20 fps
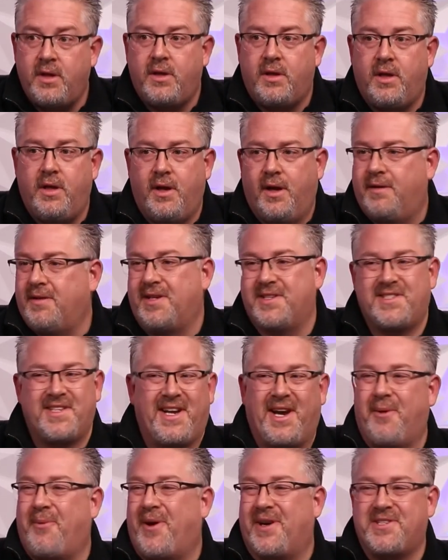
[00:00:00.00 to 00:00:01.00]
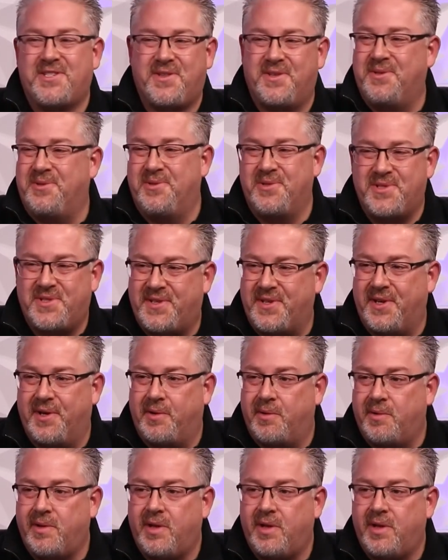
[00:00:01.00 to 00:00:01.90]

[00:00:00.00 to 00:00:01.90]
you know, listen, I watch the news too.